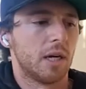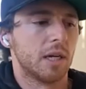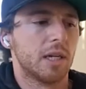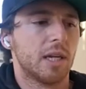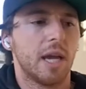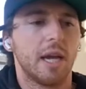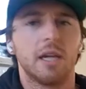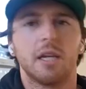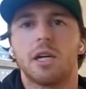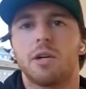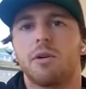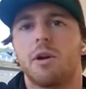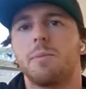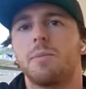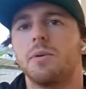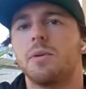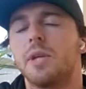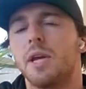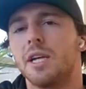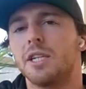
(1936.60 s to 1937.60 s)
gained our
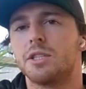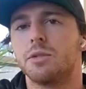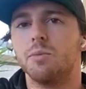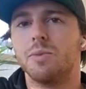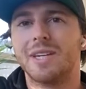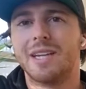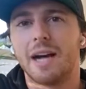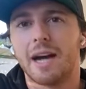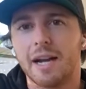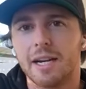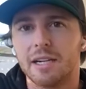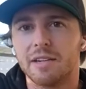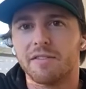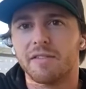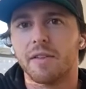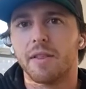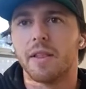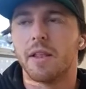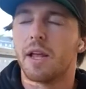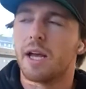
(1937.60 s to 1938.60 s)
reputation, we kind of
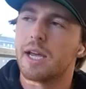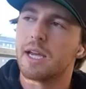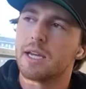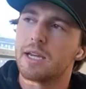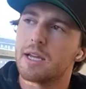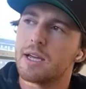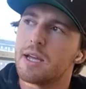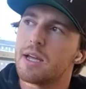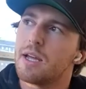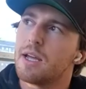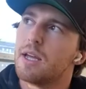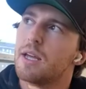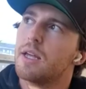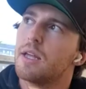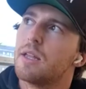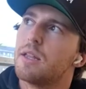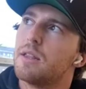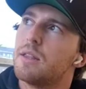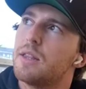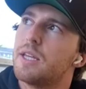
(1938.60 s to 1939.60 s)
like
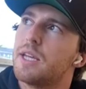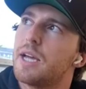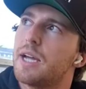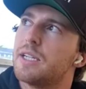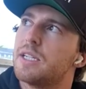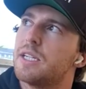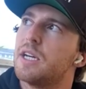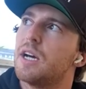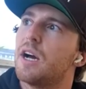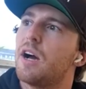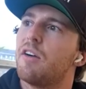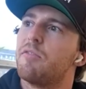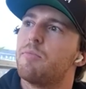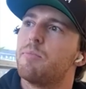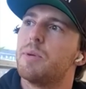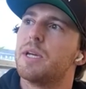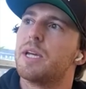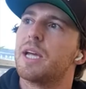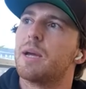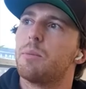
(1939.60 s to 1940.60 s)
the idea of
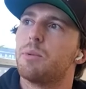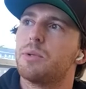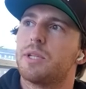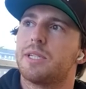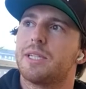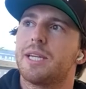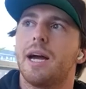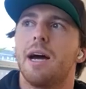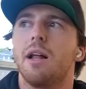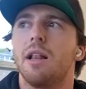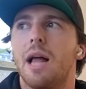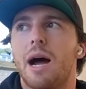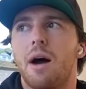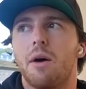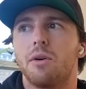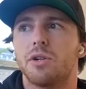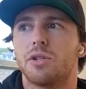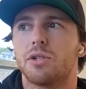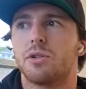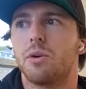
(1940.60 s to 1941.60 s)
being able to tell
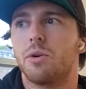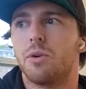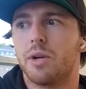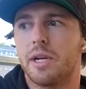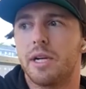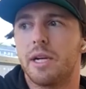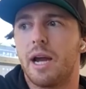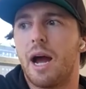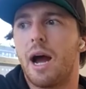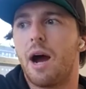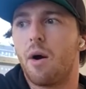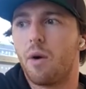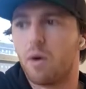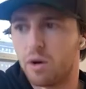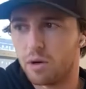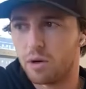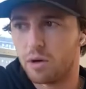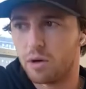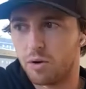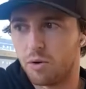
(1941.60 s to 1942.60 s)
our story
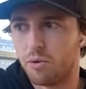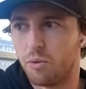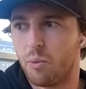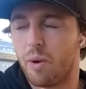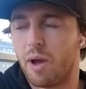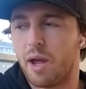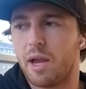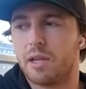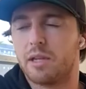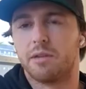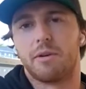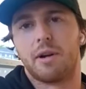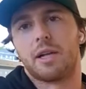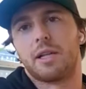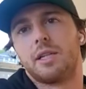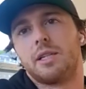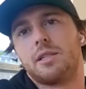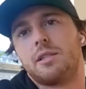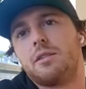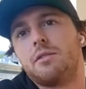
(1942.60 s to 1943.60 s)
our own way
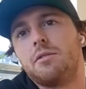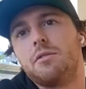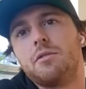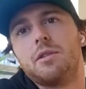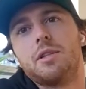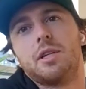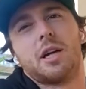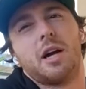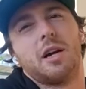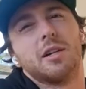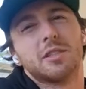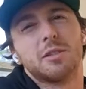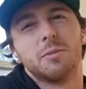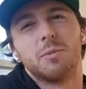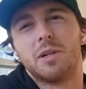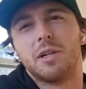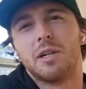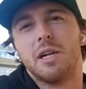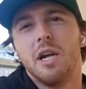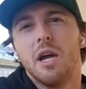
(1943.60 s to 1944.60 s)
directly to the
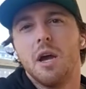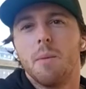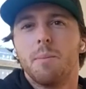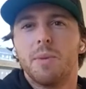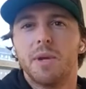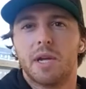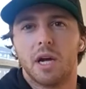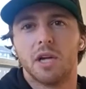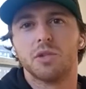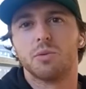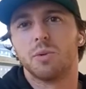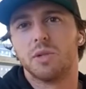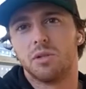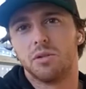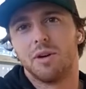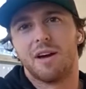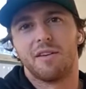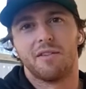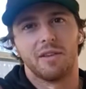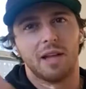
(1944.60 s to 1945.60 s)
customer, because we do
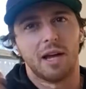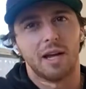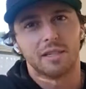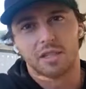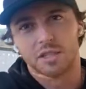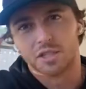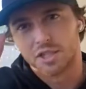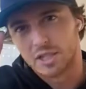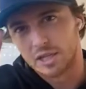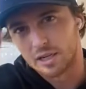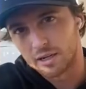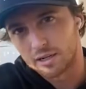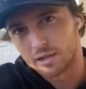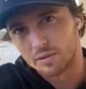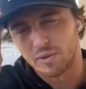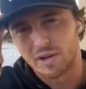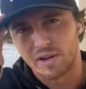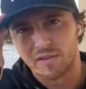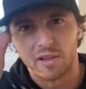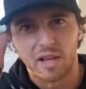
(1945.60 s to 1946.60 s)
have a lot to share
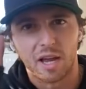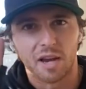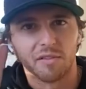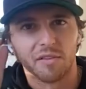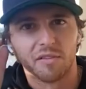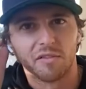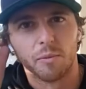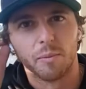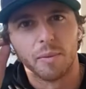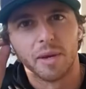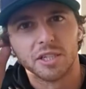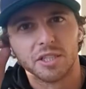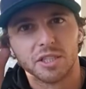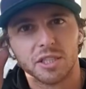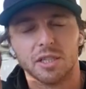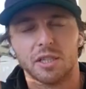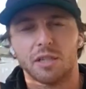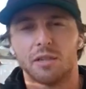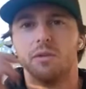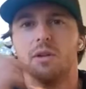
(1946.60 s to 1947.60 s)
and we have a lot of
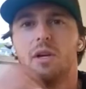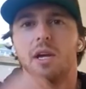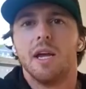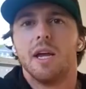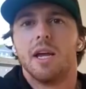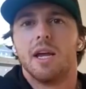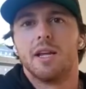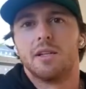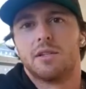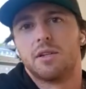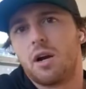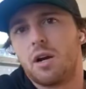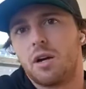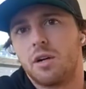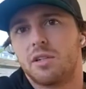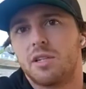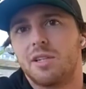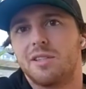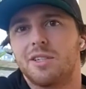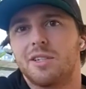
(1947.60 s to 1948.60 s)
information, and it's
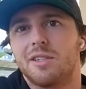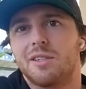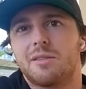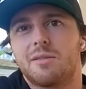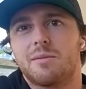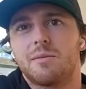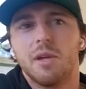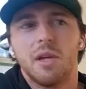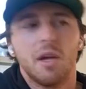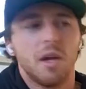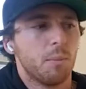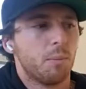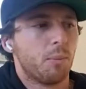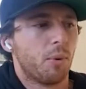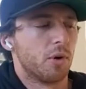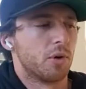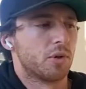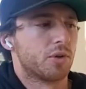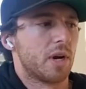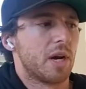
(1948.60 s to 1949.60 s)
hard to just
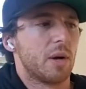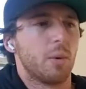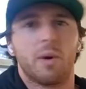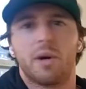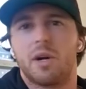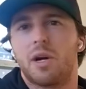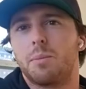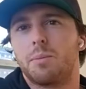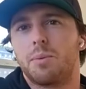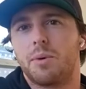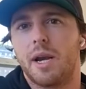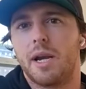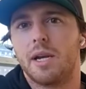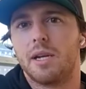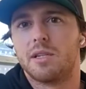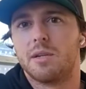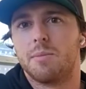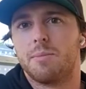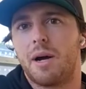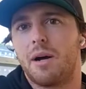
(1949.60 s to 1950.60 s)
portray what our brand
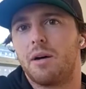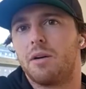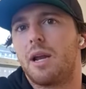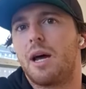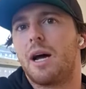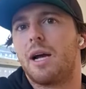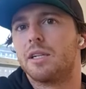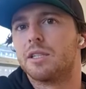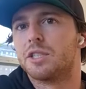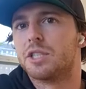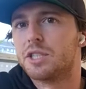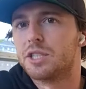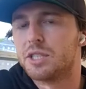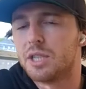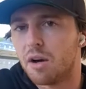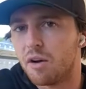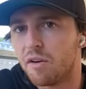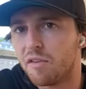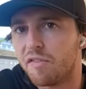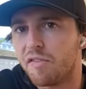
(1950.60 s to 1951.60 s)
is about on a
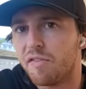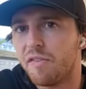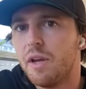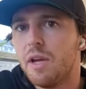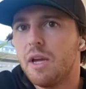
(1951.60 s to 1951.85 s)
shelf,